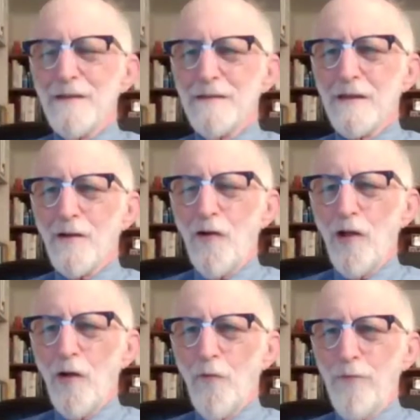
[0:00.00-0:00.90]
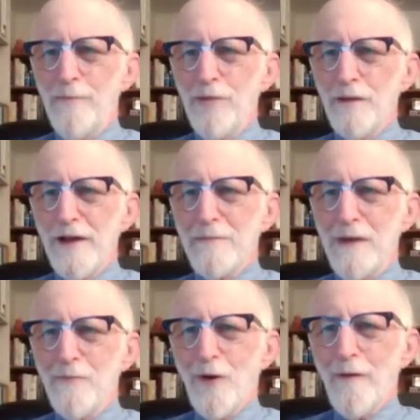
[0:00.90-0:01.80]
thing that all old people like
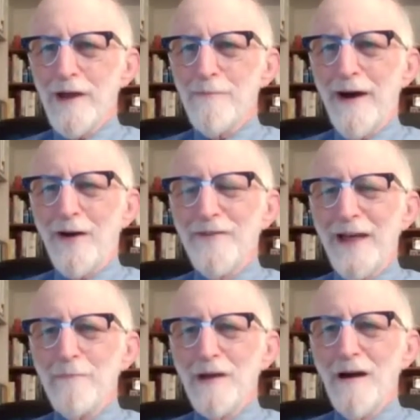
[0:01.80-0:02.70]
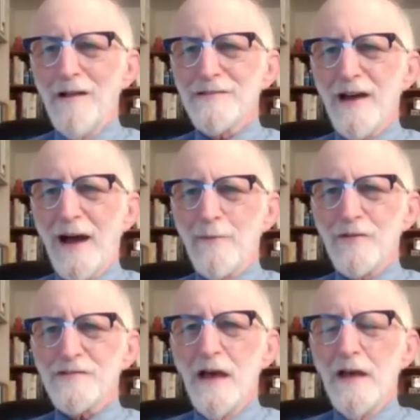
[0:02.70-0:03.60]
me worry about, namely
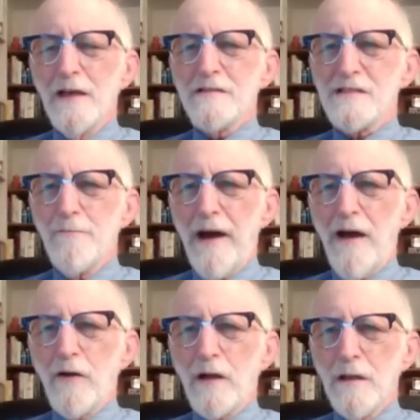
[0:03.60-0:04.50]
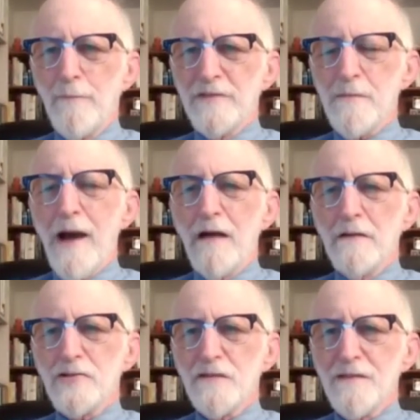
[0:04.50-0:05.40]
Alzheimer's. Is the
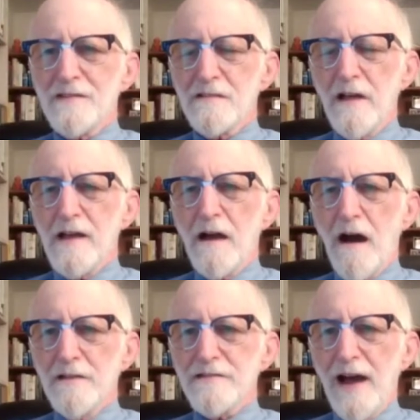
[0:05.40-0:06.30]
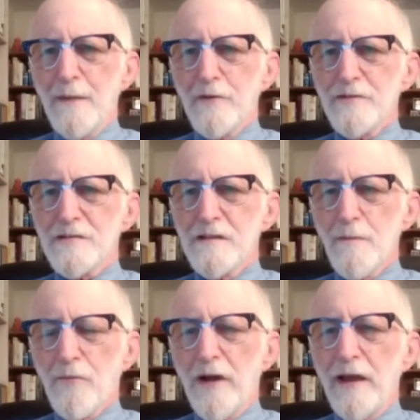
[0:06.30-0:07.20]
biology of this like Alzheimer's in
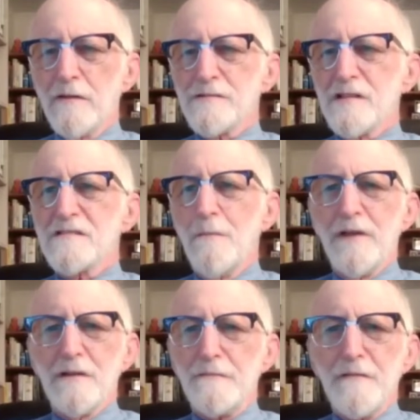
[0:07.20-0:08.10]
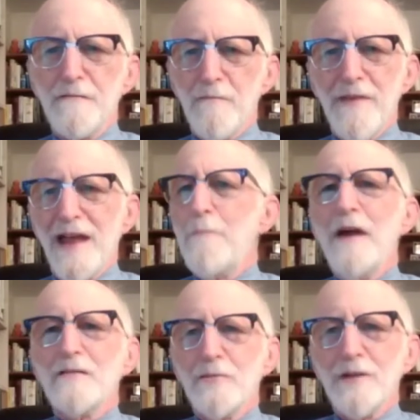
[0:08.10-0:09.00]
the brain, or is it something different? I'm
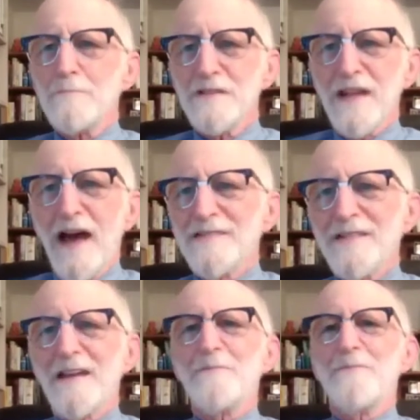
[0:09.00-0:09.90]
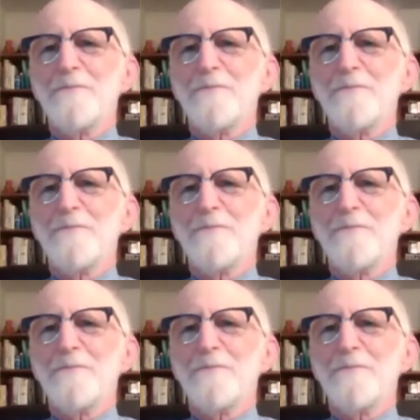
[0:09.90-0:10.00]
ignorant. I'm just asking.